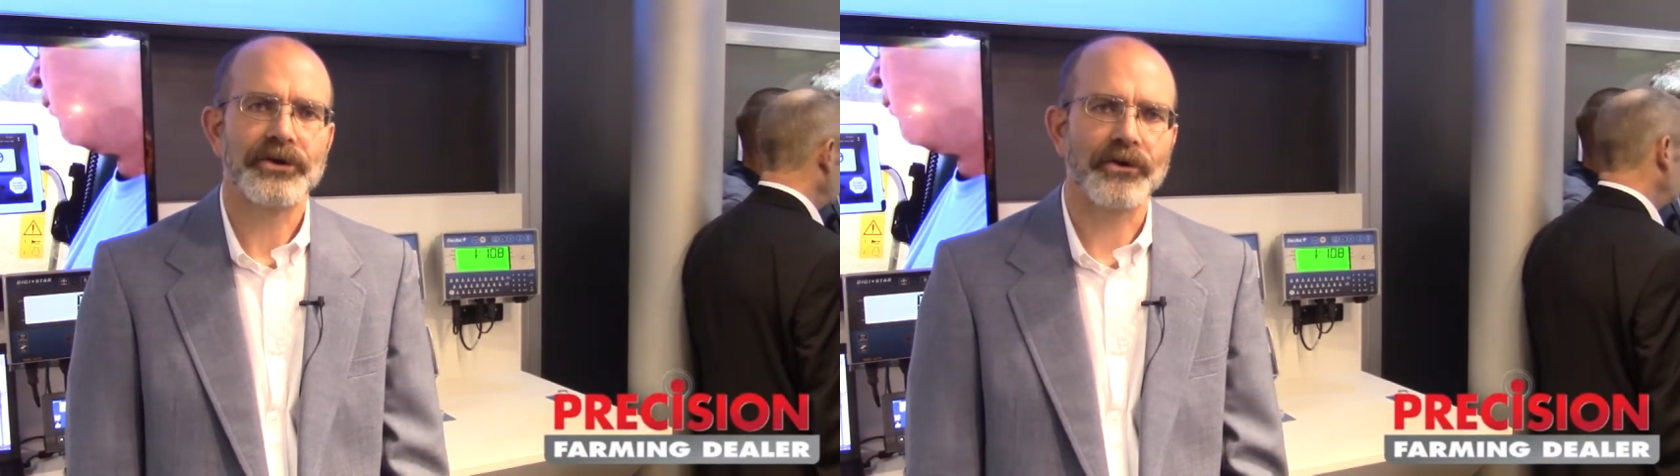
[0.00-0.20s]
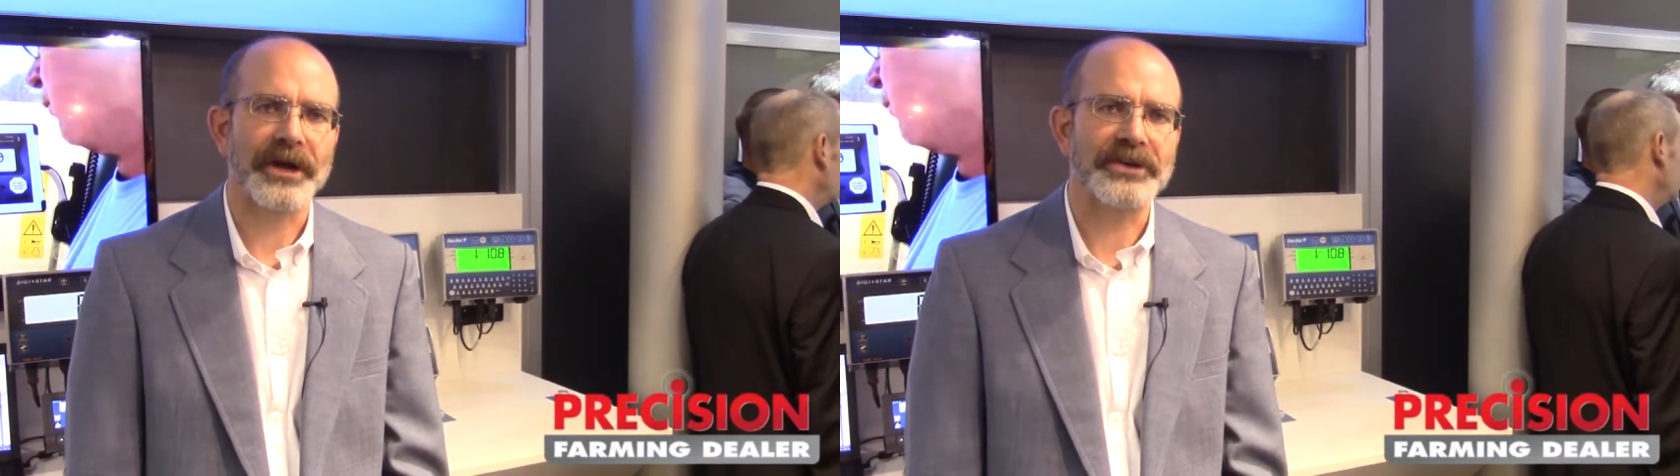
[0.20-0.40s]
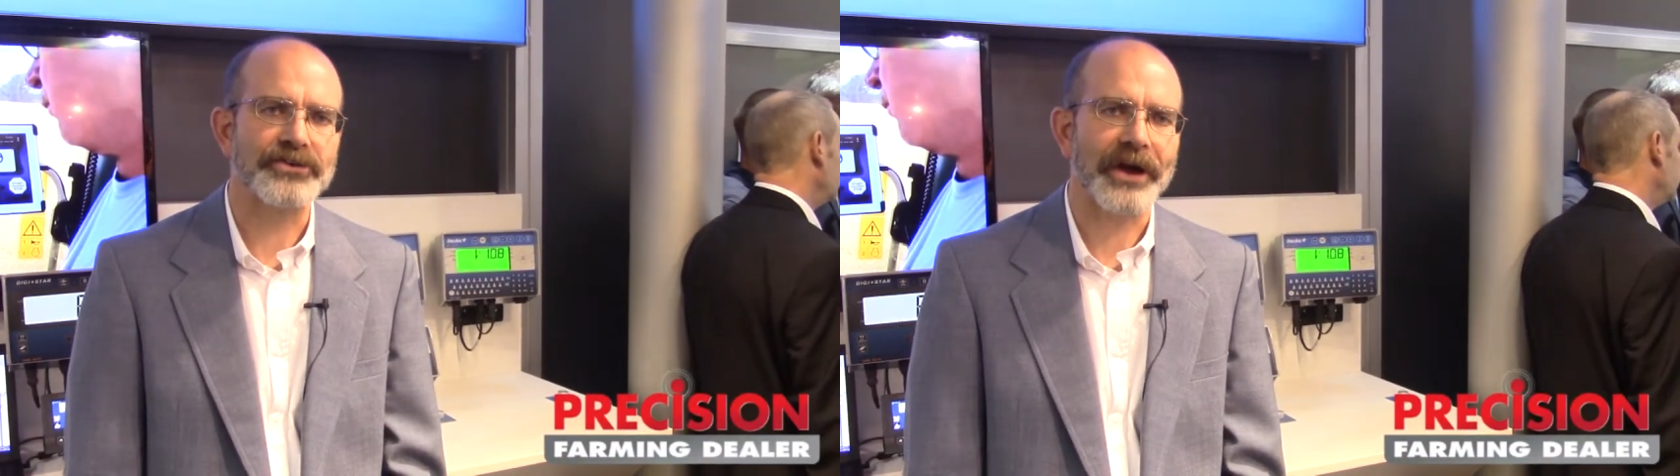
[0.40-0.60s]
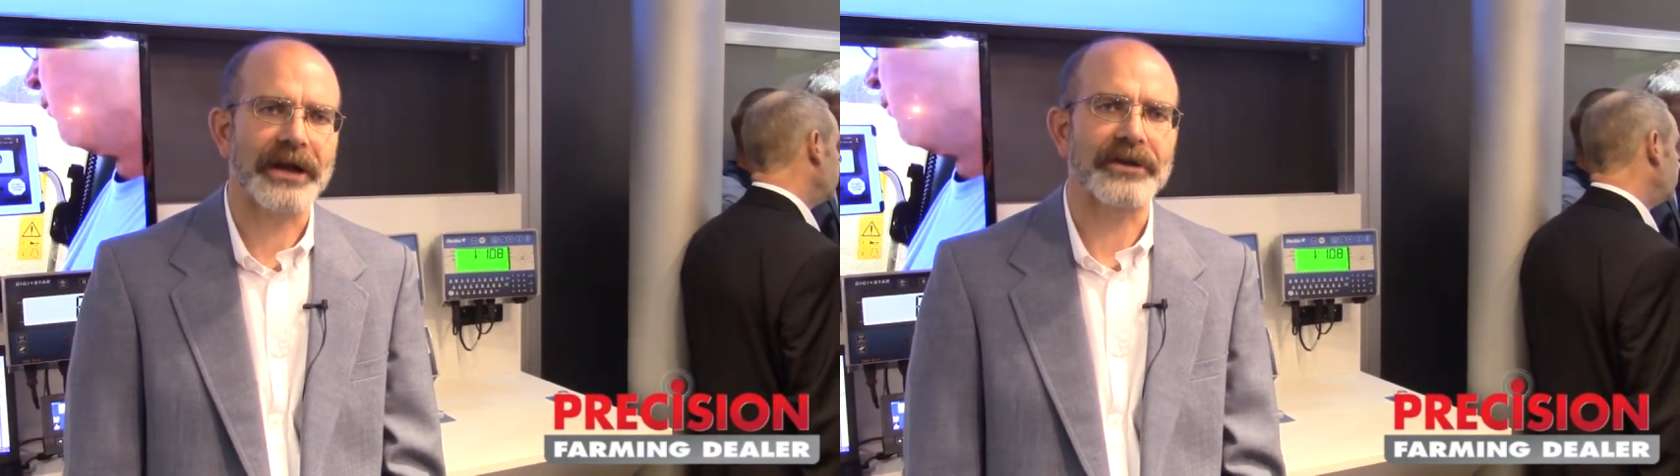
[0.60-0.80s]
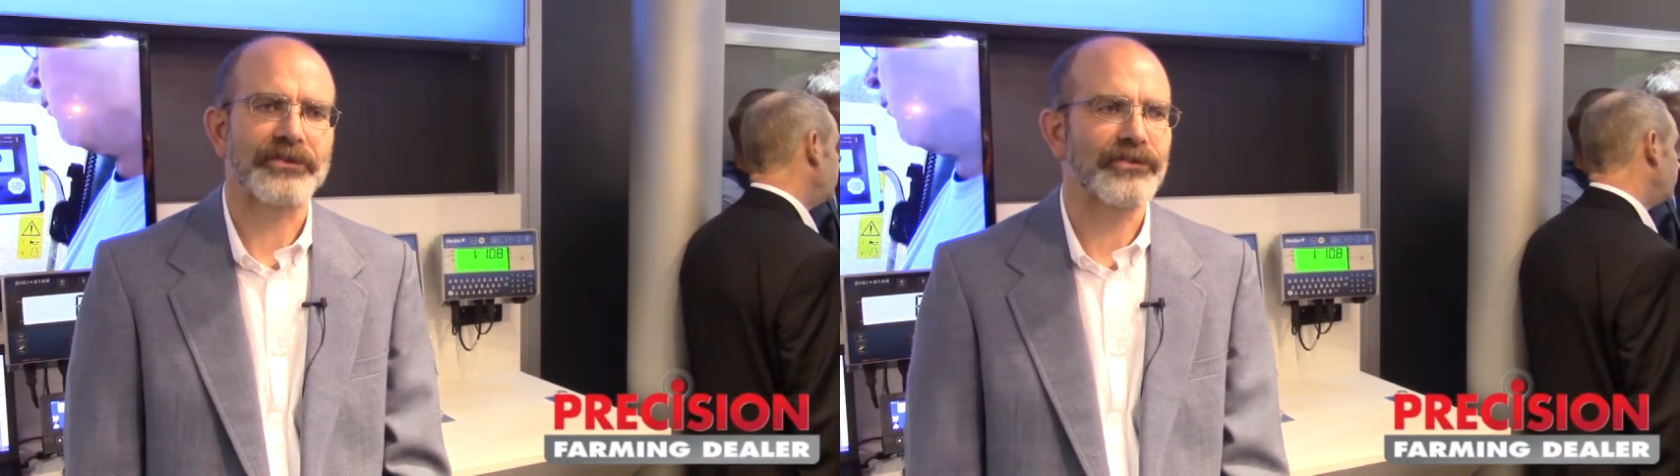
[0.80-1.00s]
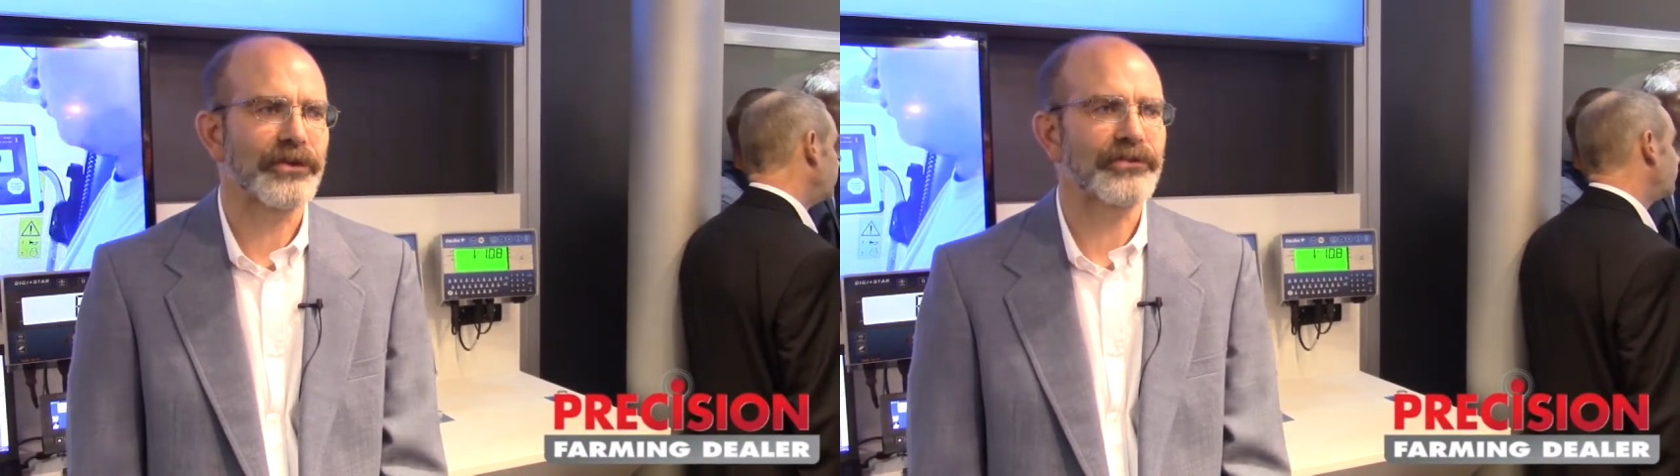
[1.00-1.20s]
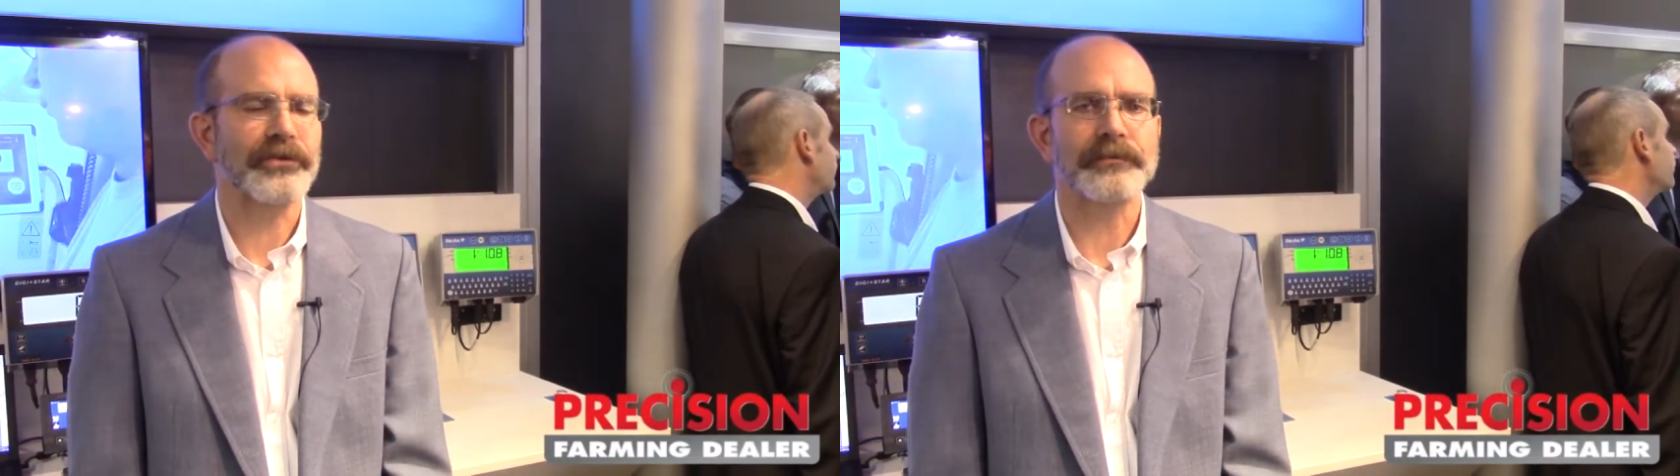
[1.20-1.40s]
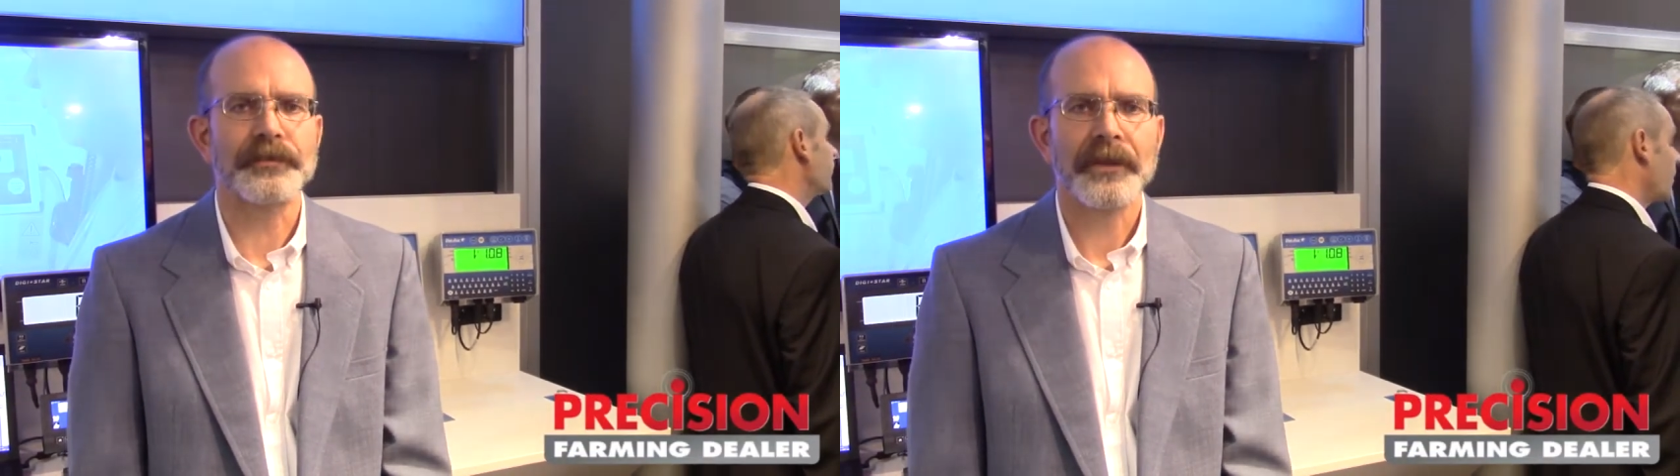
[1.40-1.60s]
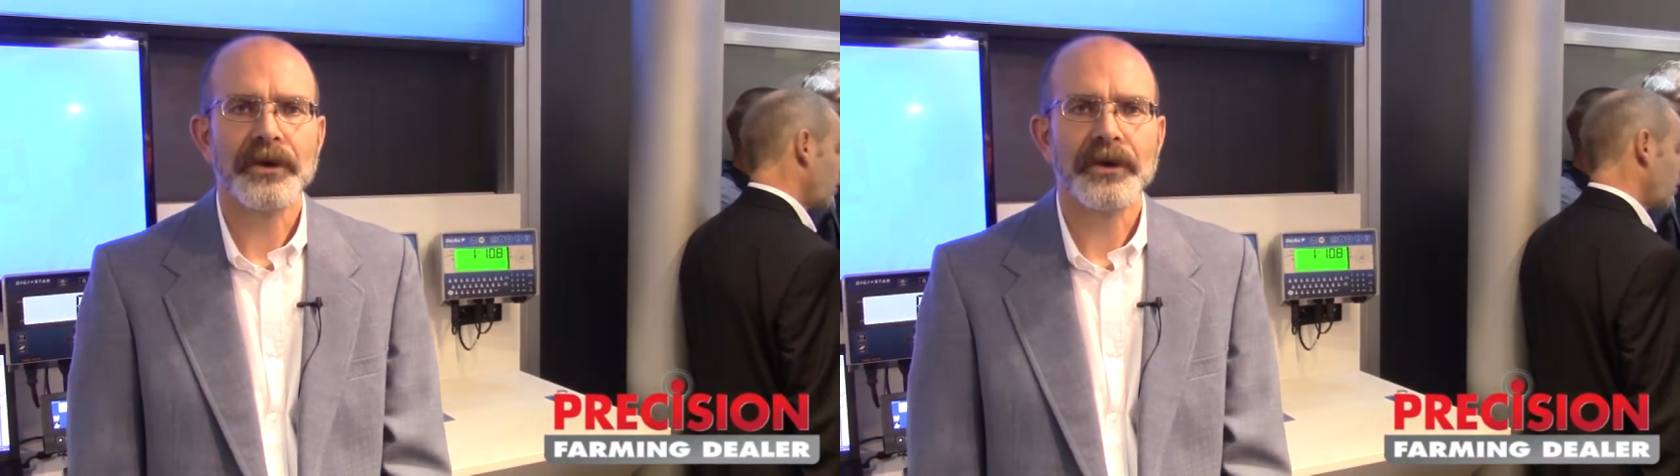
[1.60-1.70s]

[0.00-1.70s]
grain tracking system,